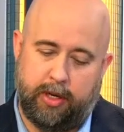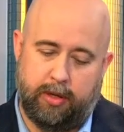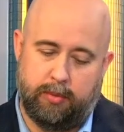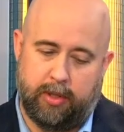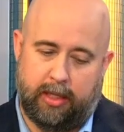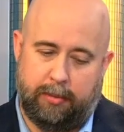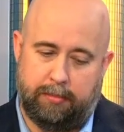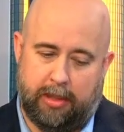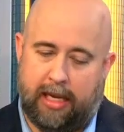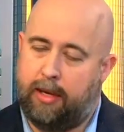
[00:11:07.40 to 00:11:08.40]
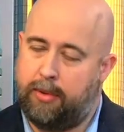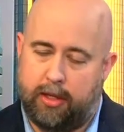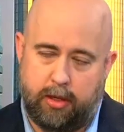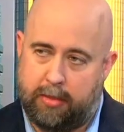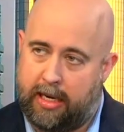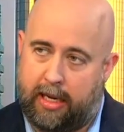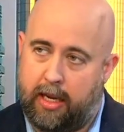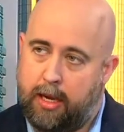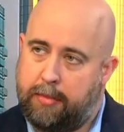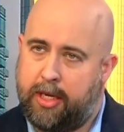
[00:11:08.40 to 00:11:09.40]
you really play with your money,
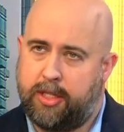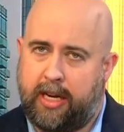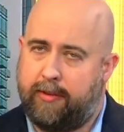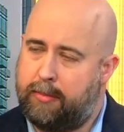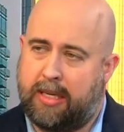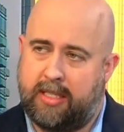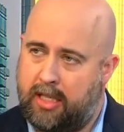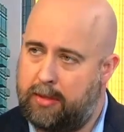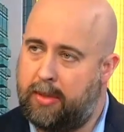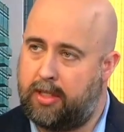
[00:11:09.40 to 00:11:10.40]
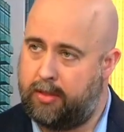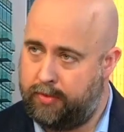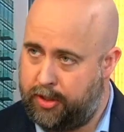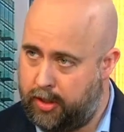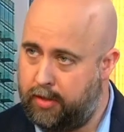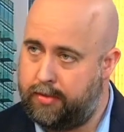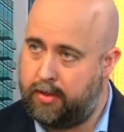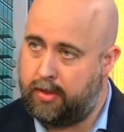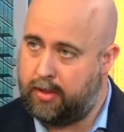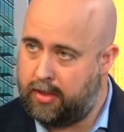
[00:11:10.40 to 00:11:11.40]
make sure you have about 6 months of
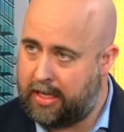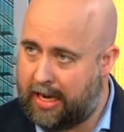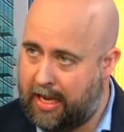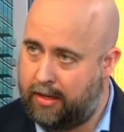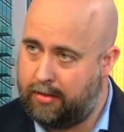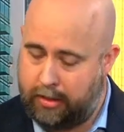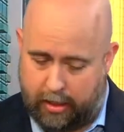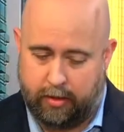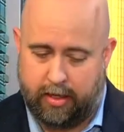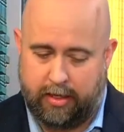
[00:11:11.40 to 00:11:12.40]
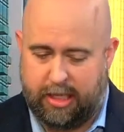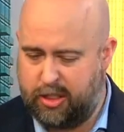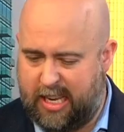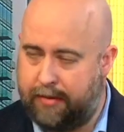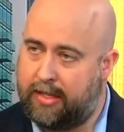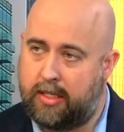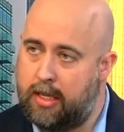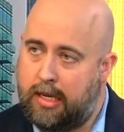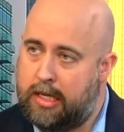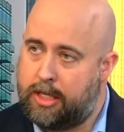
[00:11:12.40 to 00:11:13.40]
reserves set ahead, in your savings,
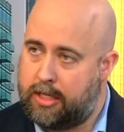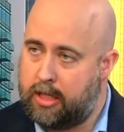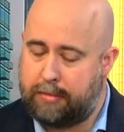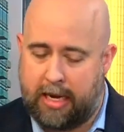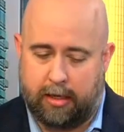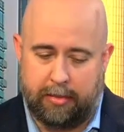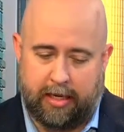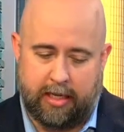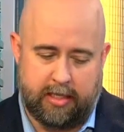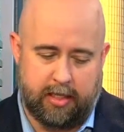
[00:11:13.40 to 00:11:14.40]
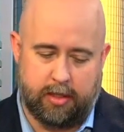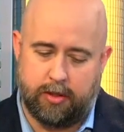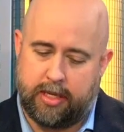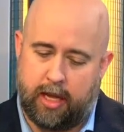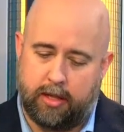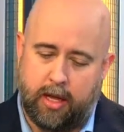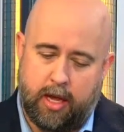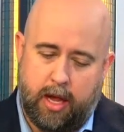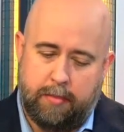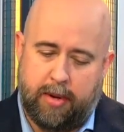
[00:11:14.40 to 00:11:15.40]
just as a backup in case things go south.
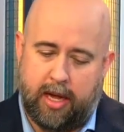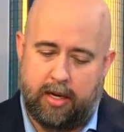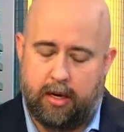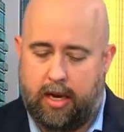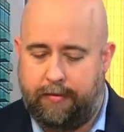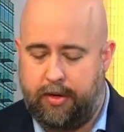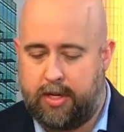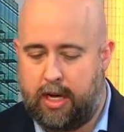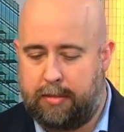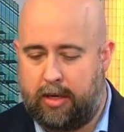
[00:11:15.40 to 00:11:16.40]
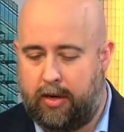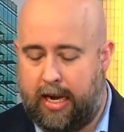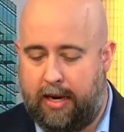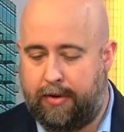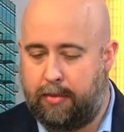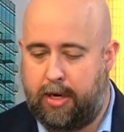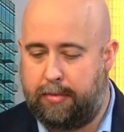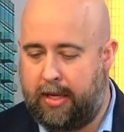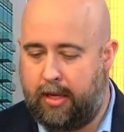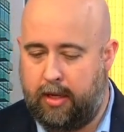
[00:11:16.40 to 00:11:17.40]
But if you're talking about, all right, if I want to
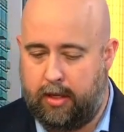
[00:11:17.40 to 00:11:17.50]
be